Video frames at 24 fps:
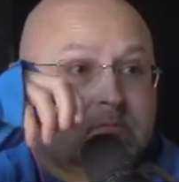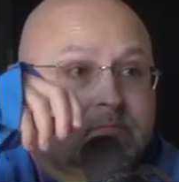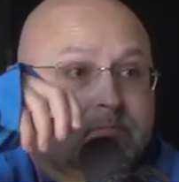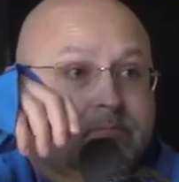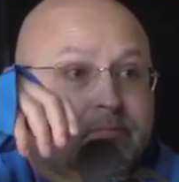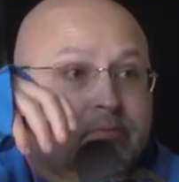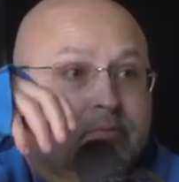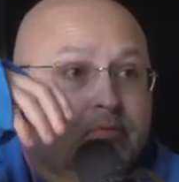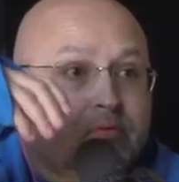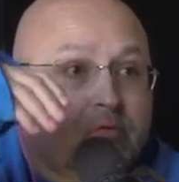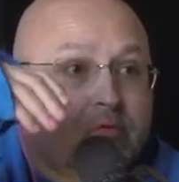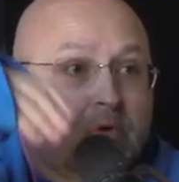
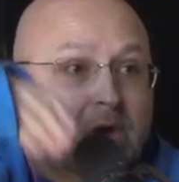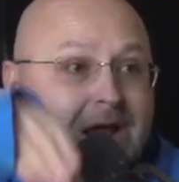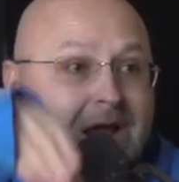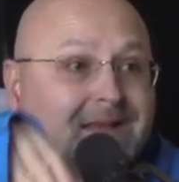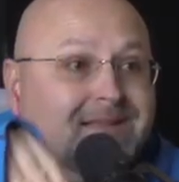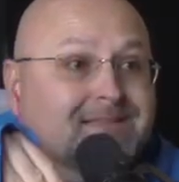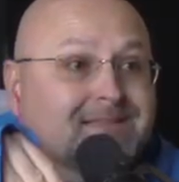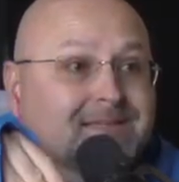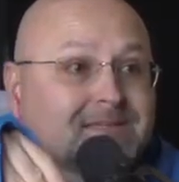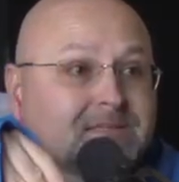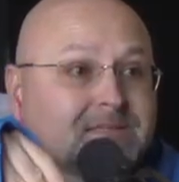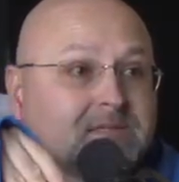
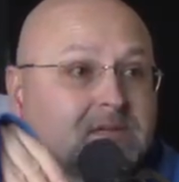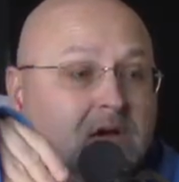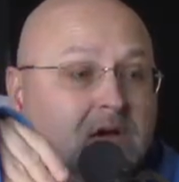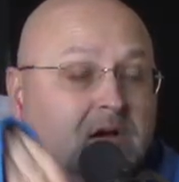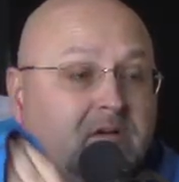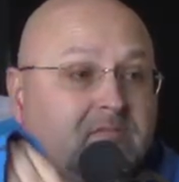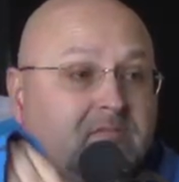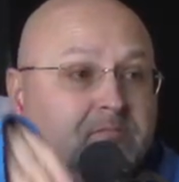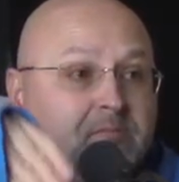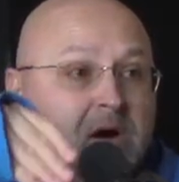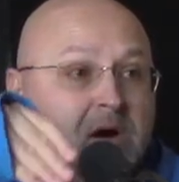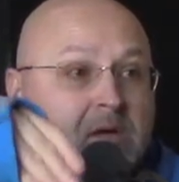practice
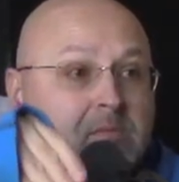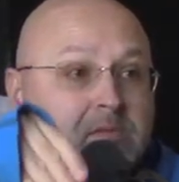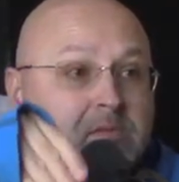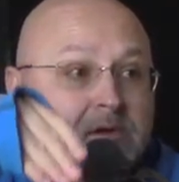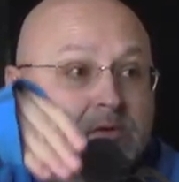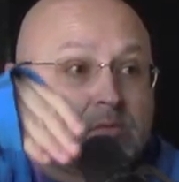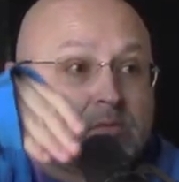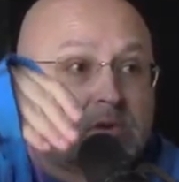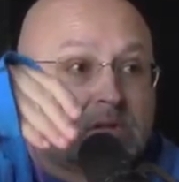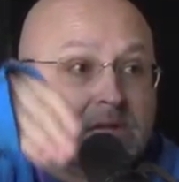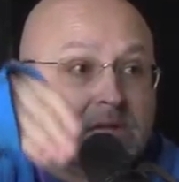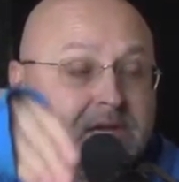of
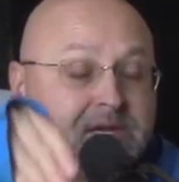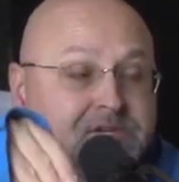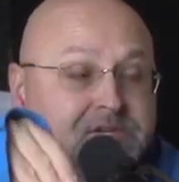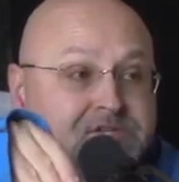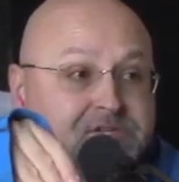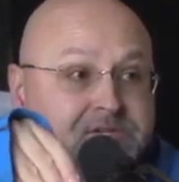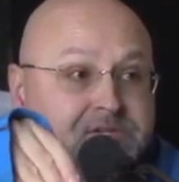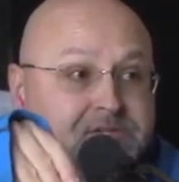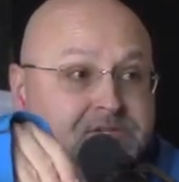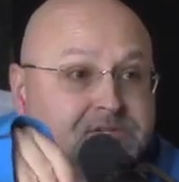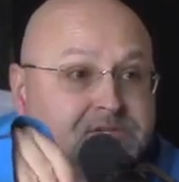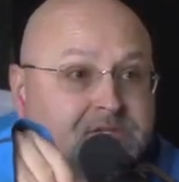public
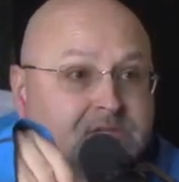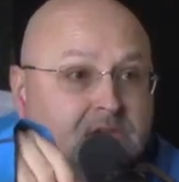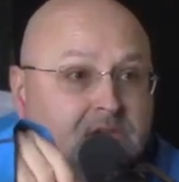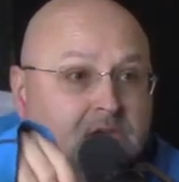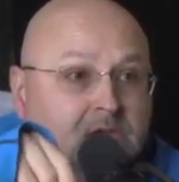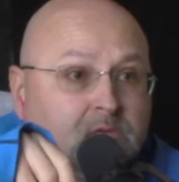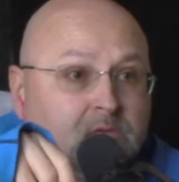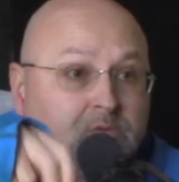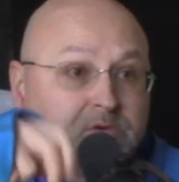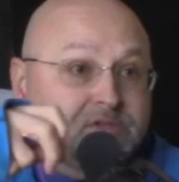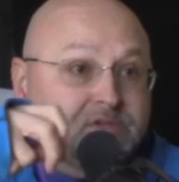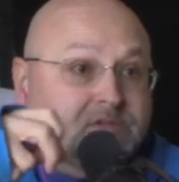relations,
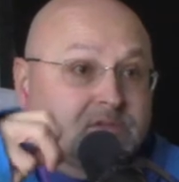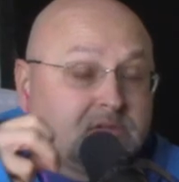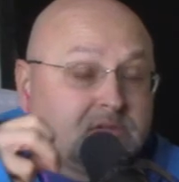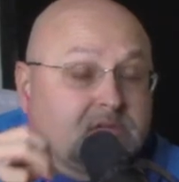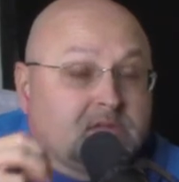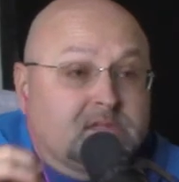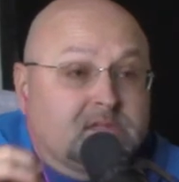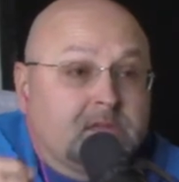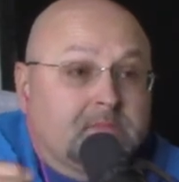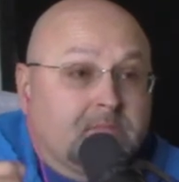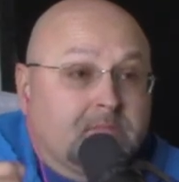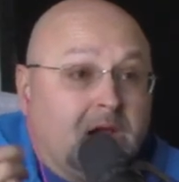which
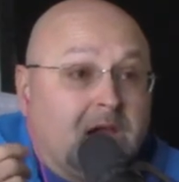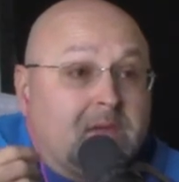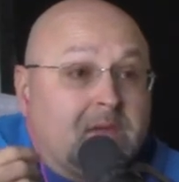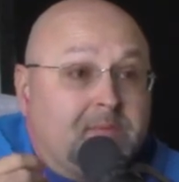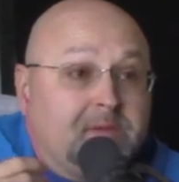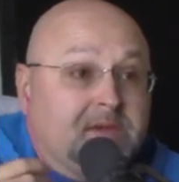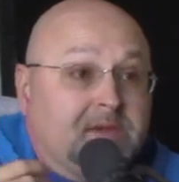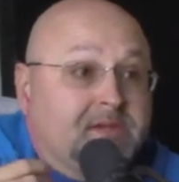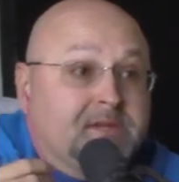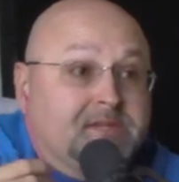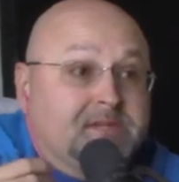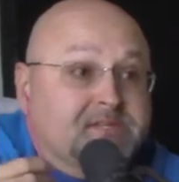in my
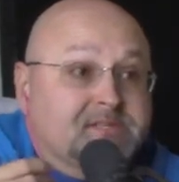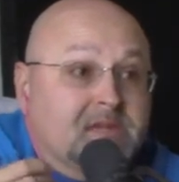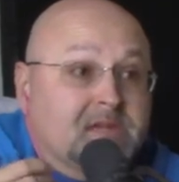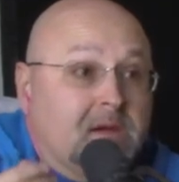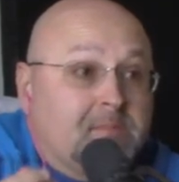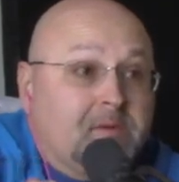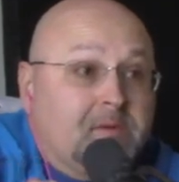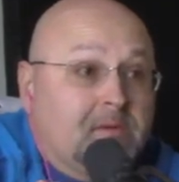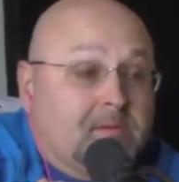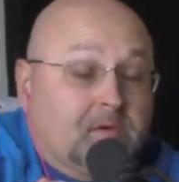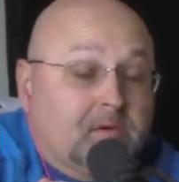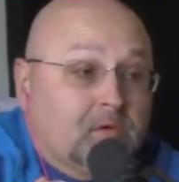opinion is not
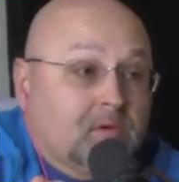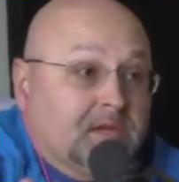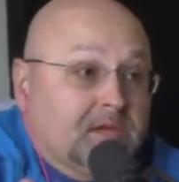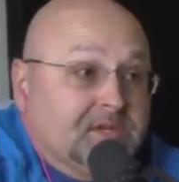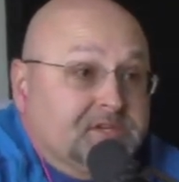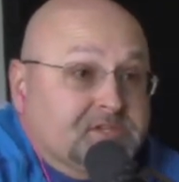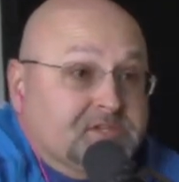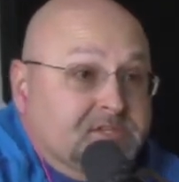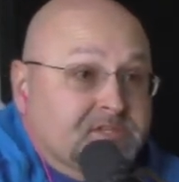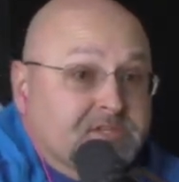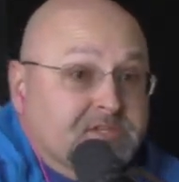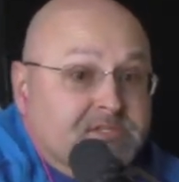public relations.